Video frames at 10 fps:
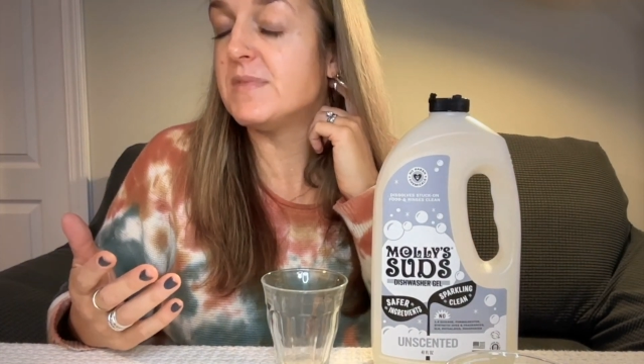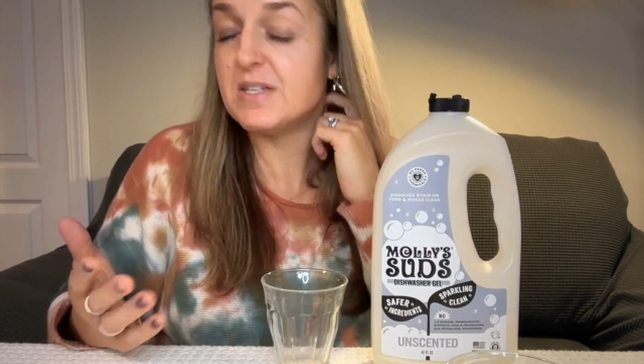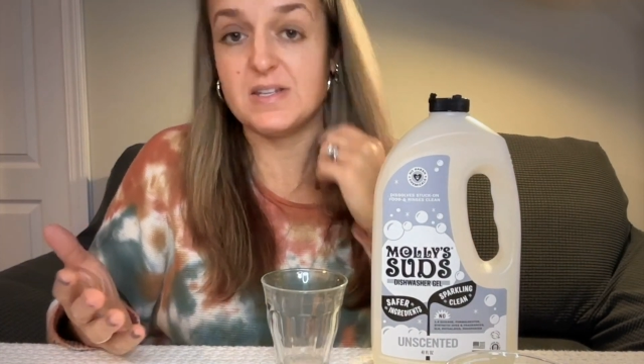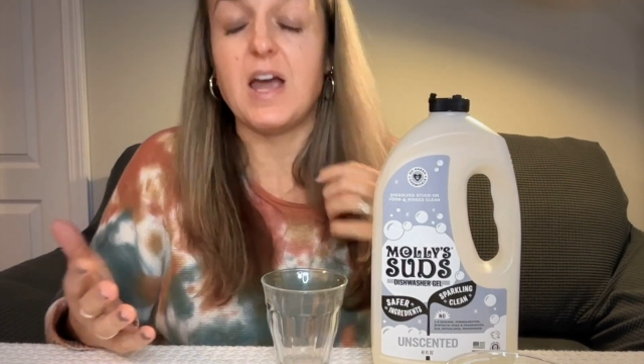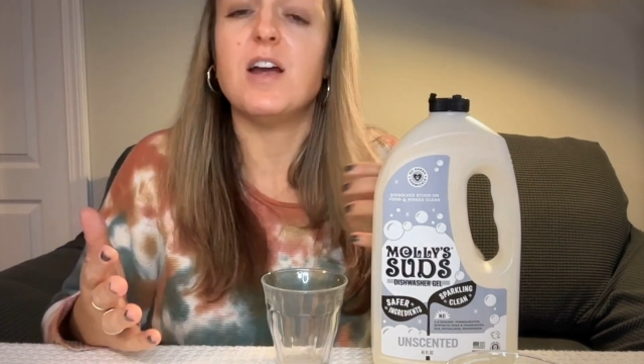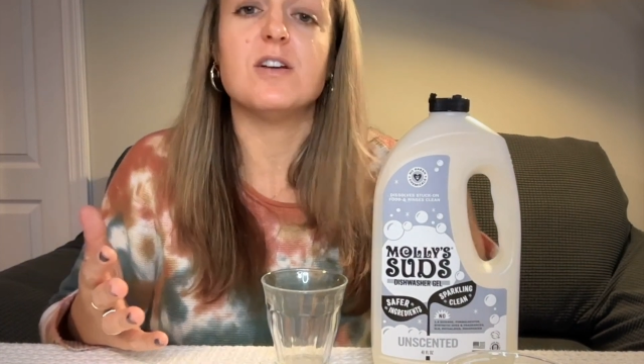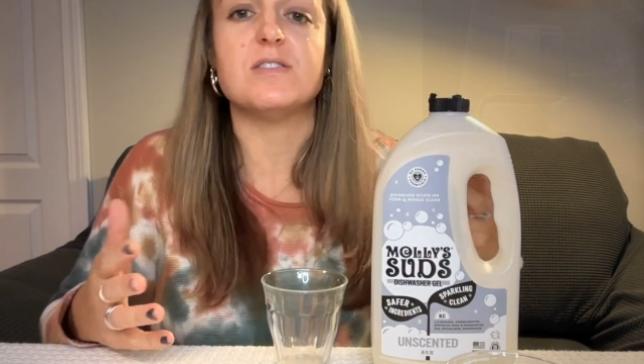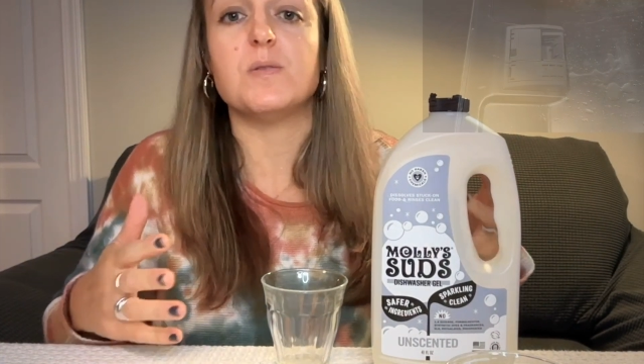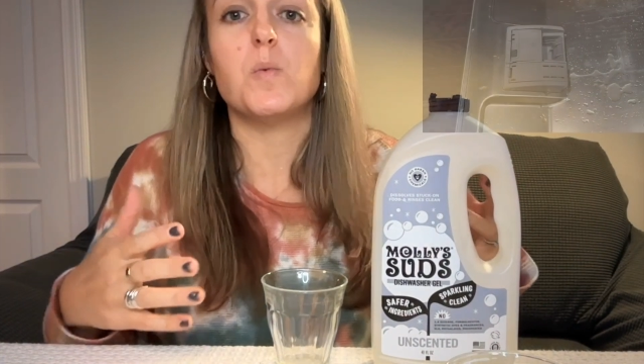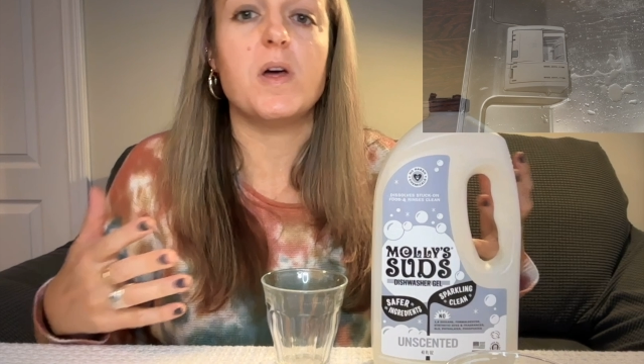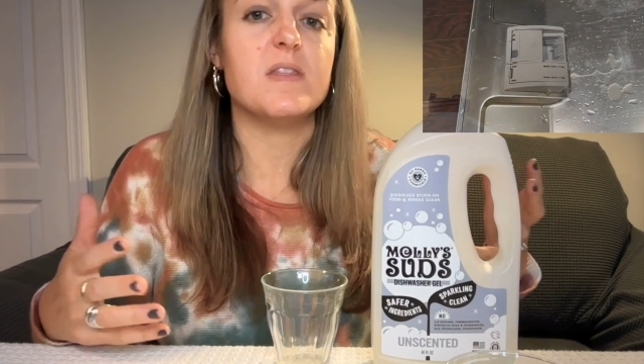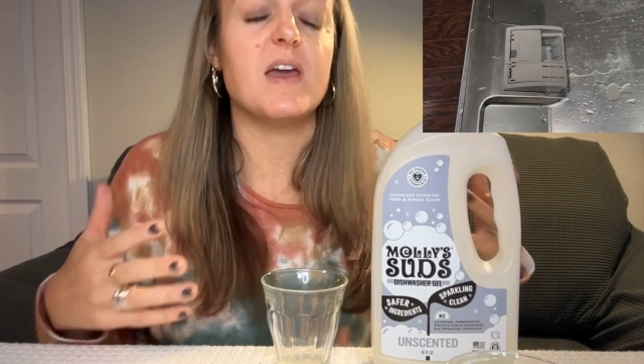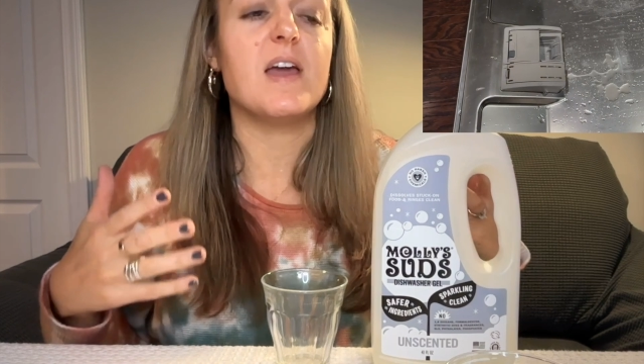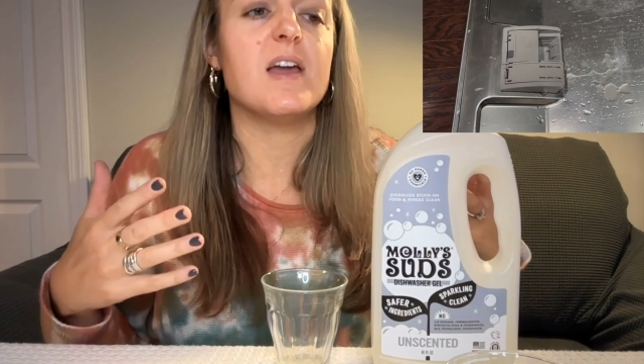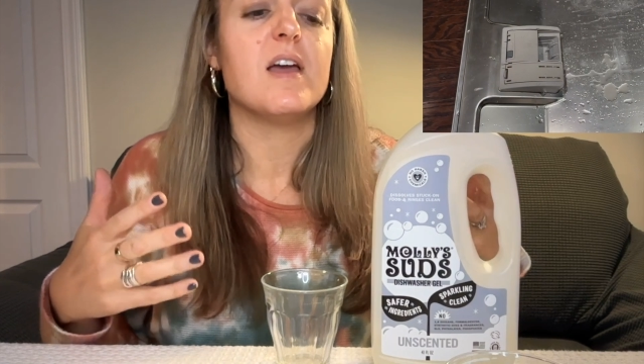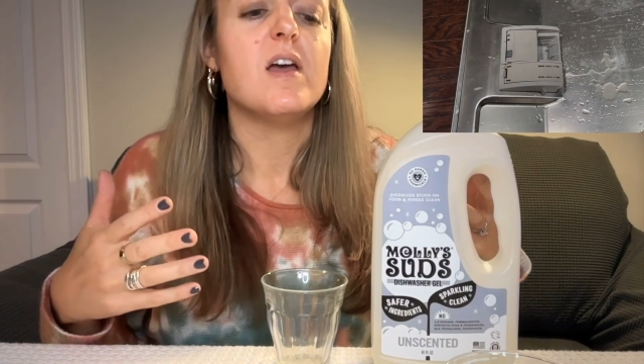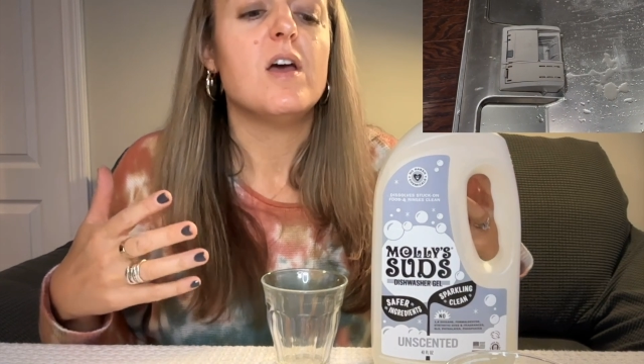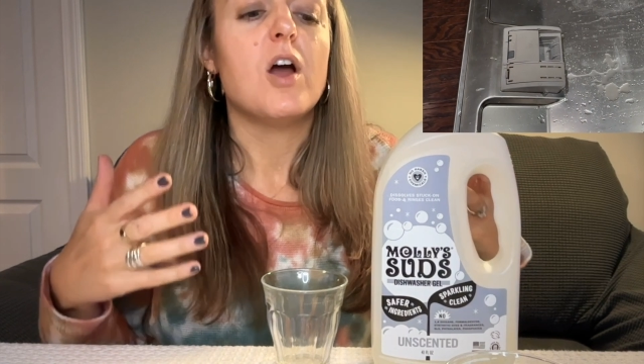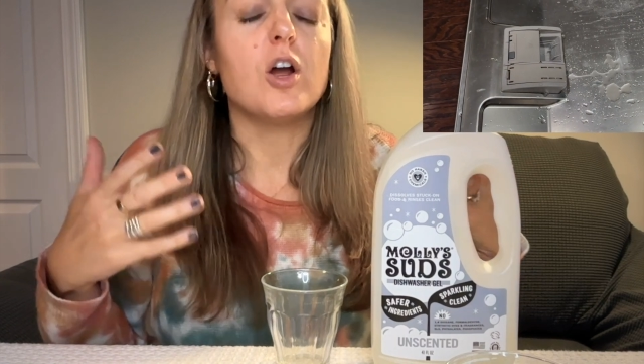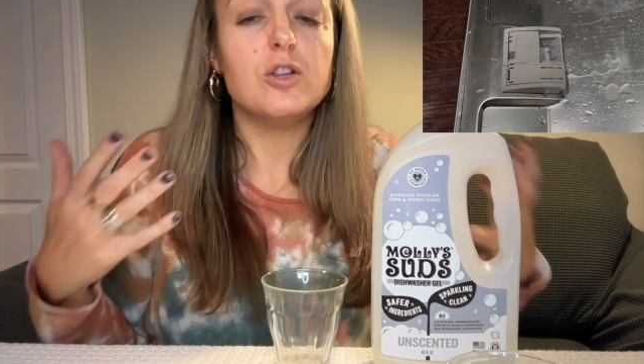desires in what they
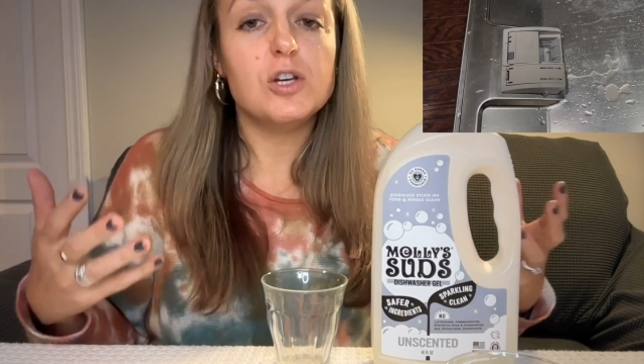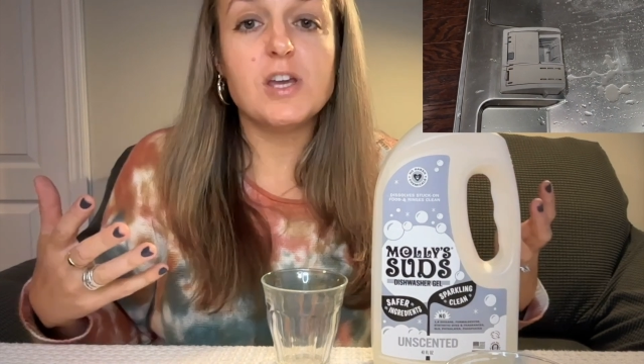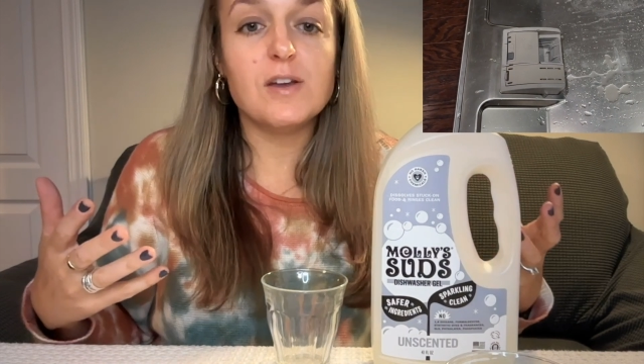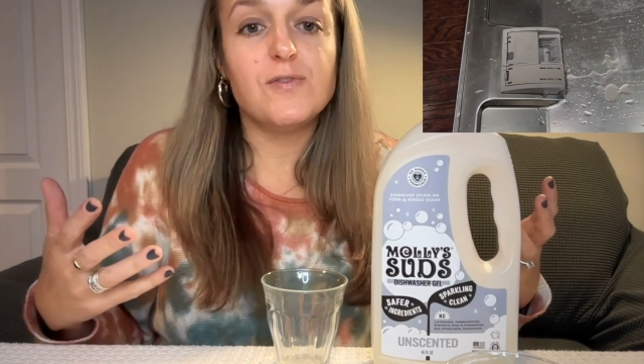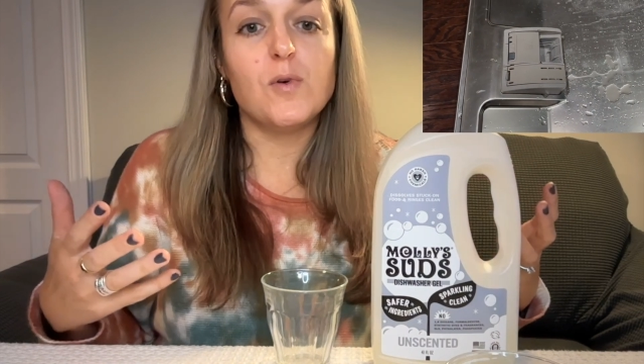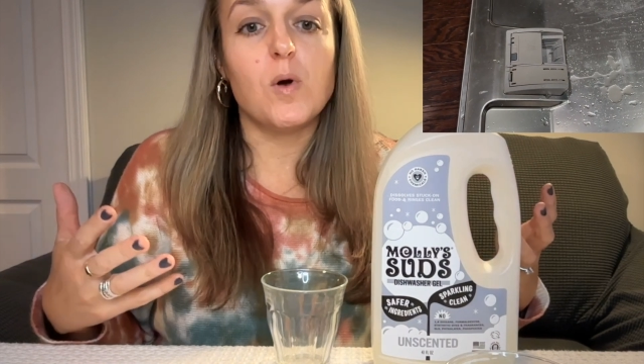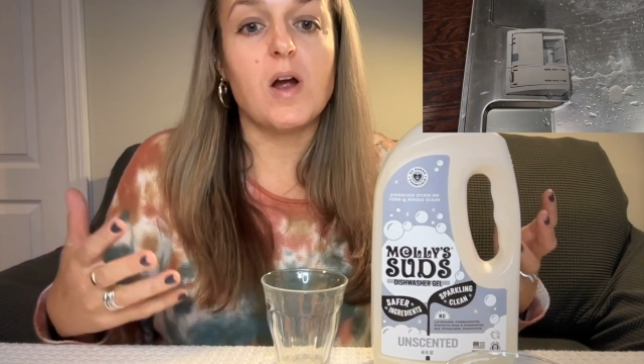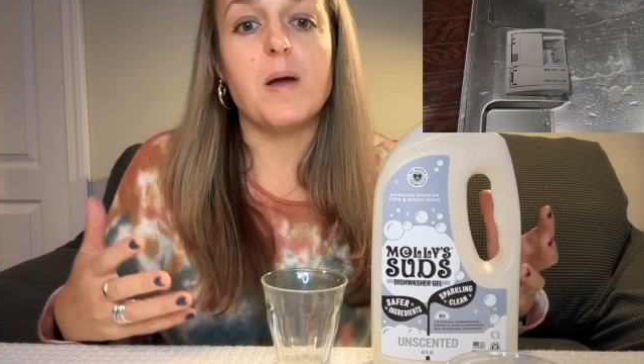are looking for.